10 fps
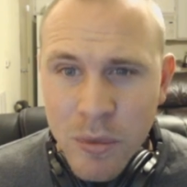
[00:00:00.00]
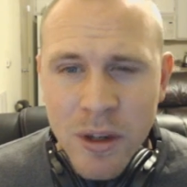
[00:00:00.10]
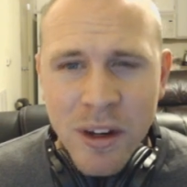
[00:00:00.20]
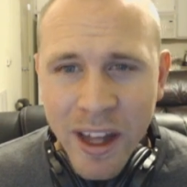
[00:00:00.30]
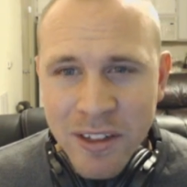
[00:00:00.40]

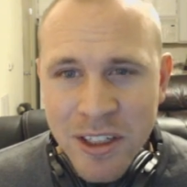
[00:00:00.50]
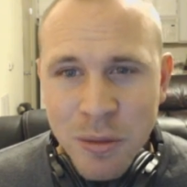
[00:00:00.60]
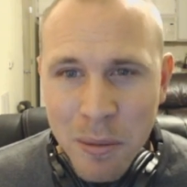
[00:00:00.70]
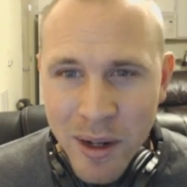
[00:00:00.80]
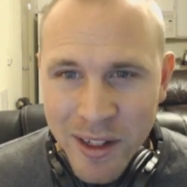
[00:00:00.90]
gonna have to
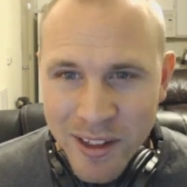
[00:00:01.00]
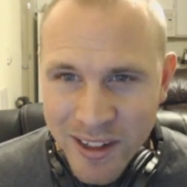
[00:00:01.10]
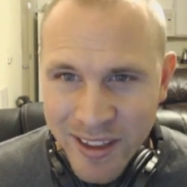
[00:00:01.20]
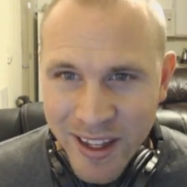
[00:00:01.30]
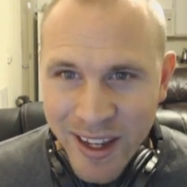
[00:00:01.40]
spend money to
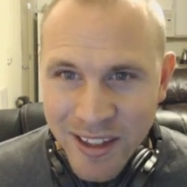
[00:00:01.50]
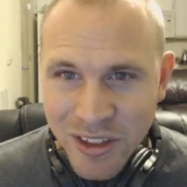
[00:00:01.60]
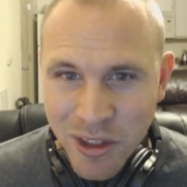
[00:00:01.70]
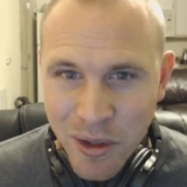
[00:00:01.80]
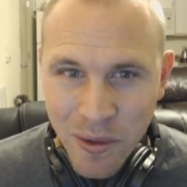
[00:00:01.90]
get that.
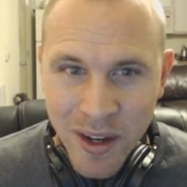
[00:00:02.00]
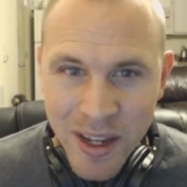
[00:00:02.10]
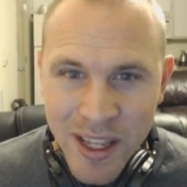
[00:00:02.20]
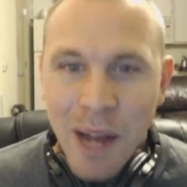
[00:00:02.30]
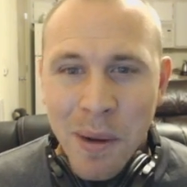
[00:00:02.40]
So
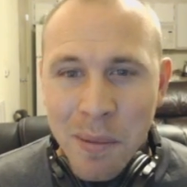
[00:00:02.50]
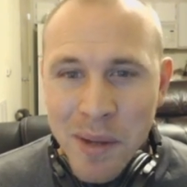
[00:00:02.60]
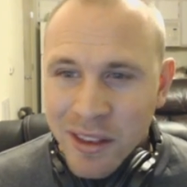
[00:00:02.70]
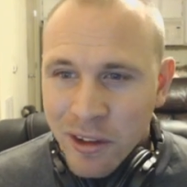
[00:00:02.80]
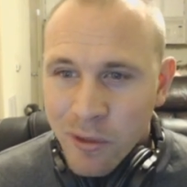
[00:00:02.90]
yeah, I'd probably
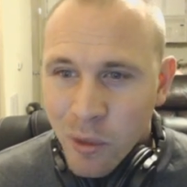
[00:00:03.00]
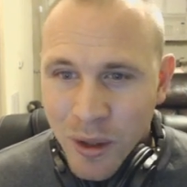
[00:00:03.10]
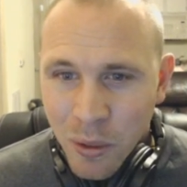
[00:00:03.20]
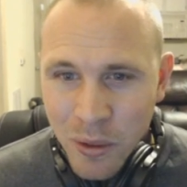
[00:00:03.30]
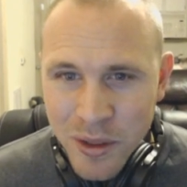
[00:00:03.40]
get the level 1
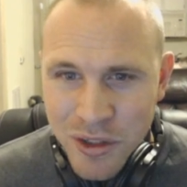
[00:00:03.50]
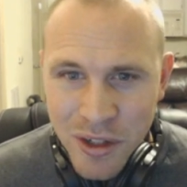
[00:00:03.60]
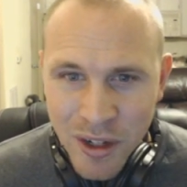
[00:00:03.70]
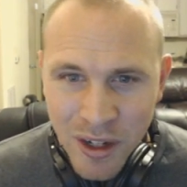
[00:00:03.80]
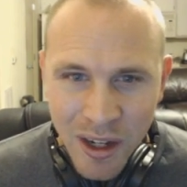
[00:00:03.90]
cores.
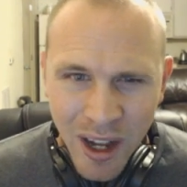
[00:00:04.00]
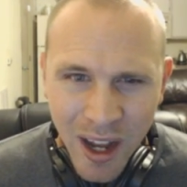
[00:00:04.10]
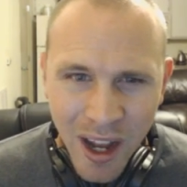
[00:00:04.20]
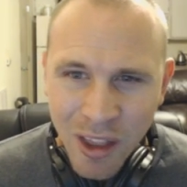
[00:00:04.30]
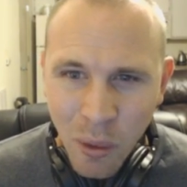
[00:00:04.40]

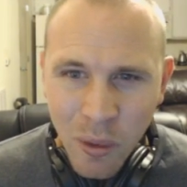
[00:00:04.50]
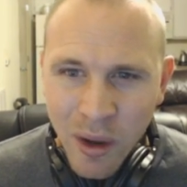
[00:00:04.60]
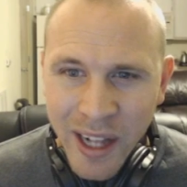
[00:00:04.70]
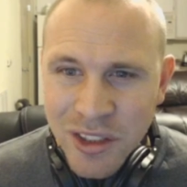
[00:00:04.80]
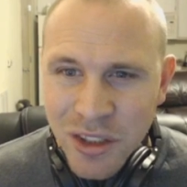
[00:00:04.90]
Though
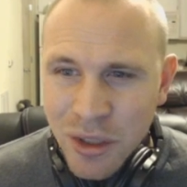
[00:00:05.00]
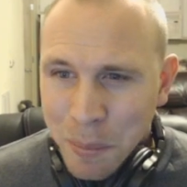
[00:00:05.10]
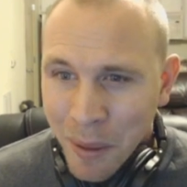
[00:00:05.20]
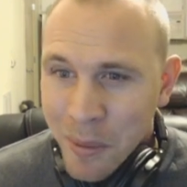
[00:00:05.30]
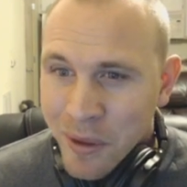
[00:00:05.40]
I'd still
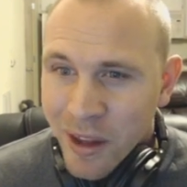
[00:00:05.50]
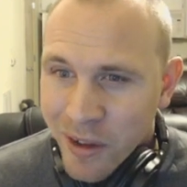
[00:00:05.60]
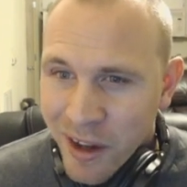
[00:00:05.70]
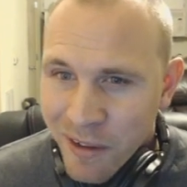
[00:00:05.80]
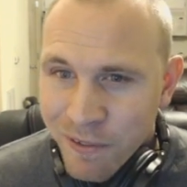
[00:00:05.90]
probably rather
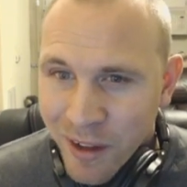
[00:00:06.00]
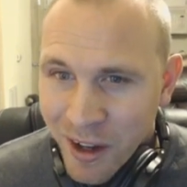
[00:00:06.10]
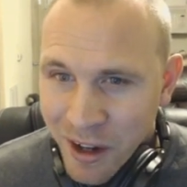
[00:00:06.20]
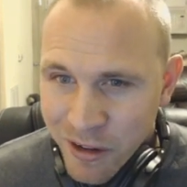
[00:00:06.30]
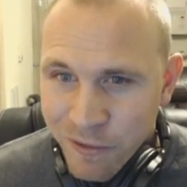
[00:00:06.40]
have
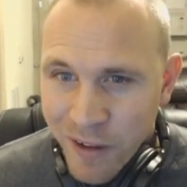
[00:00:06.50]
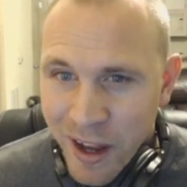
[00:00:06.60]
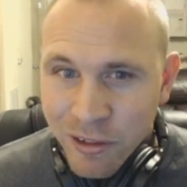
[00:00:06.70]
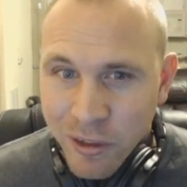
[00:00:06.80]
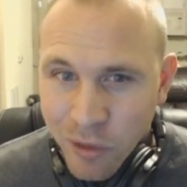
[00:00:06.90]

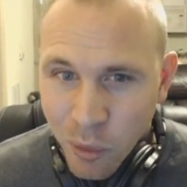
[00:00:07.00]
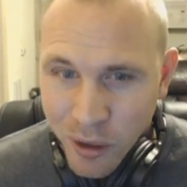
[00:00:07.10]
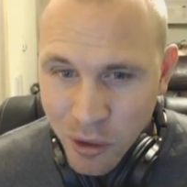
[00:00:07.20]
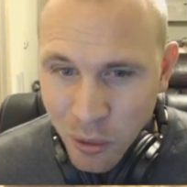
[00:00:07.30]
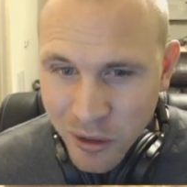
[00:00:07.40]
105 level 1
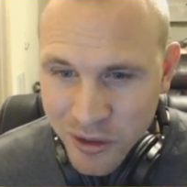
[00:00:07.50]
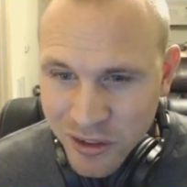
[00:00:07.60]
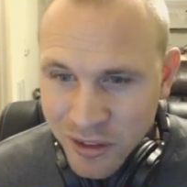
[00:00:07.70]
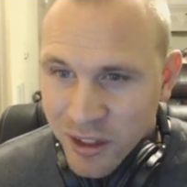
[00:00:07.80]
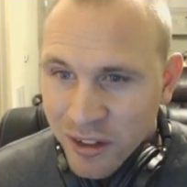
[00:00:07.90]
cores
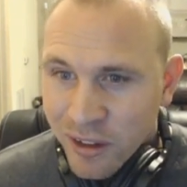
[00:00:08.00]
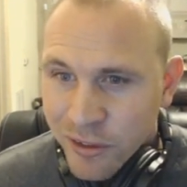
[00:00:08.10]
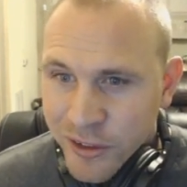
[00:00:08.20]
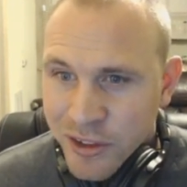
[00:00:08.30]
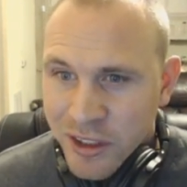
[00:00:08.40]
than a
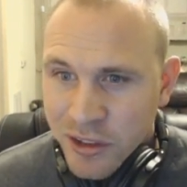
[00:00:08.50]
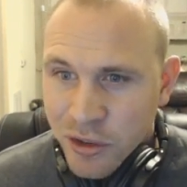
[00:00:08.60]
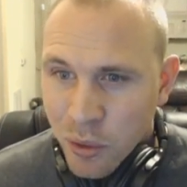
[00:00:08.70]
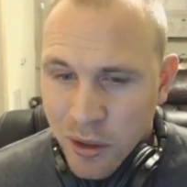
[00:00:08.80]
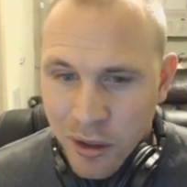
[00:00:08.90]
level 6
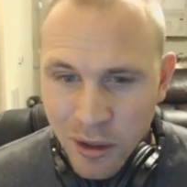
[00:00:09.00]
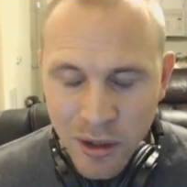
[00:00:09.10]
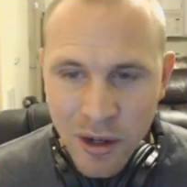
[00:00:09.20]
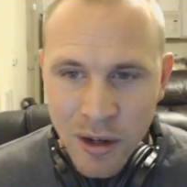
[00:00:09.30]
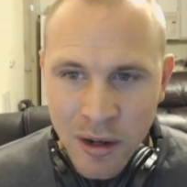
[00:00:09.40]
core.
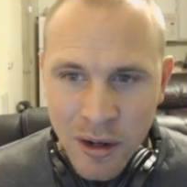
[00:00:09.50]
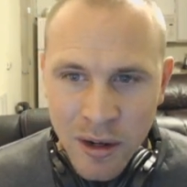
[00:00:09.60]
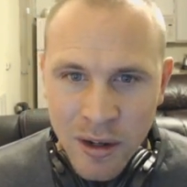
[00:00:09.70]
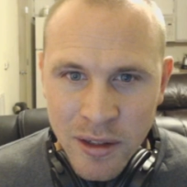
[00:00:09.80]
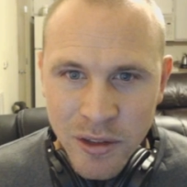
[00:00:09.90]

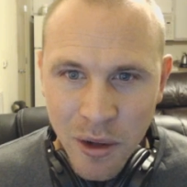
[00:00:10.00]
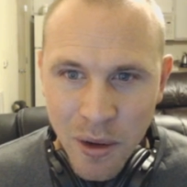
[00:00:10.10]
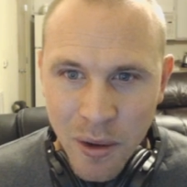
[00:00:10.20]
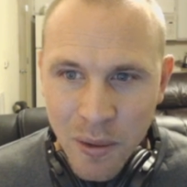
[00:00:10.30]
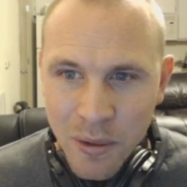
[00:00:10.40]

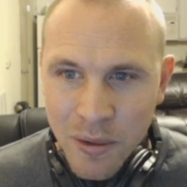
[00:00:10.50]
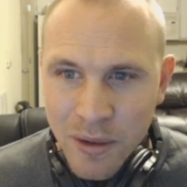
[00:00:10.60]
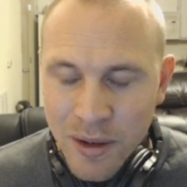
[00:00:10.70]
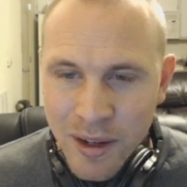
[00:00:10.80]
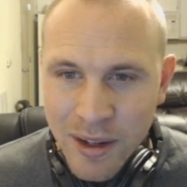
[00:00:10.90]
So
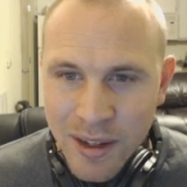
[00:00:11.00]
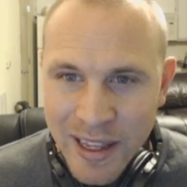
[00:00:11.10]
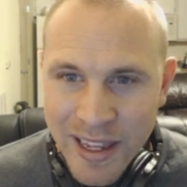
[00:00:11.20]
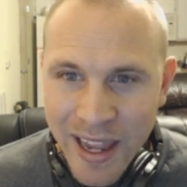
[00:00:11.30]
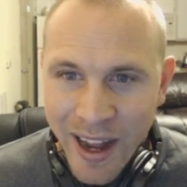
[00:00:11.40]

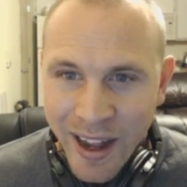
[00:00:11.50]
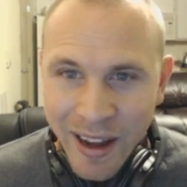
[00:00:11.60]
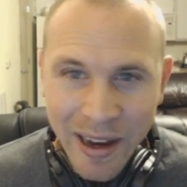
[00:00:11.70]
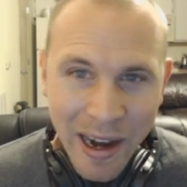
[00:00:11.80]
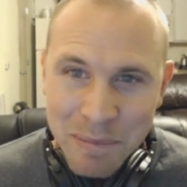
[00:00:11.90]
yeah,
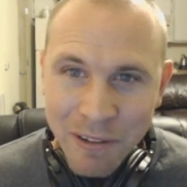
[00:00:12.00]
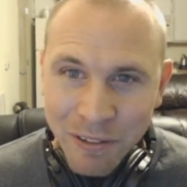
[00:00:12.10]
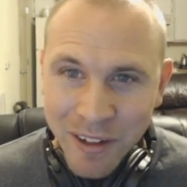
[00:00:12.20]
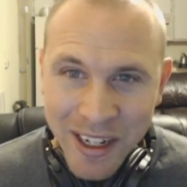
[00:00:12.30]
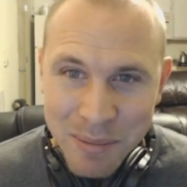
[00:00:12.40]
I'm
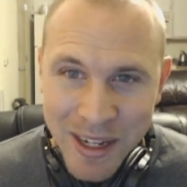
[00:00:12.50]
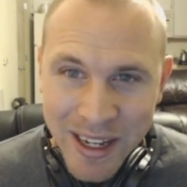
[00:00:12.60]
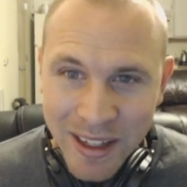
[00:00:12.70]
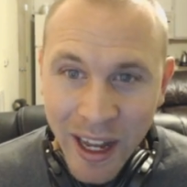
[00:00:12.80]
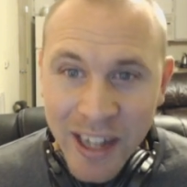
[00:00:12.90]
definitely gonna be
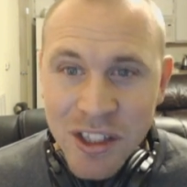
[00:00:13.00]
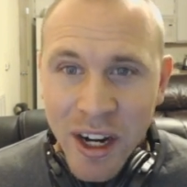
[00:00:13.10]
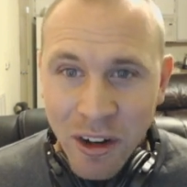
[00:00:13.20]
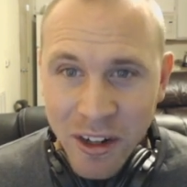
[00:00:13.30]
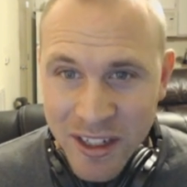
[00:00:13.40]
getting. Actually, I
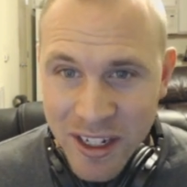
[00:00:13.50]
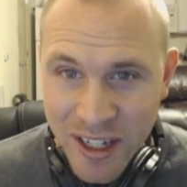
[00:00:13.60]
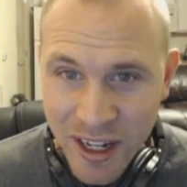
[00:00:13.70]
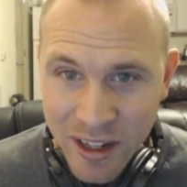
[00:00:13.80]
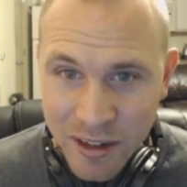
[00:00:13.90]
already did get it.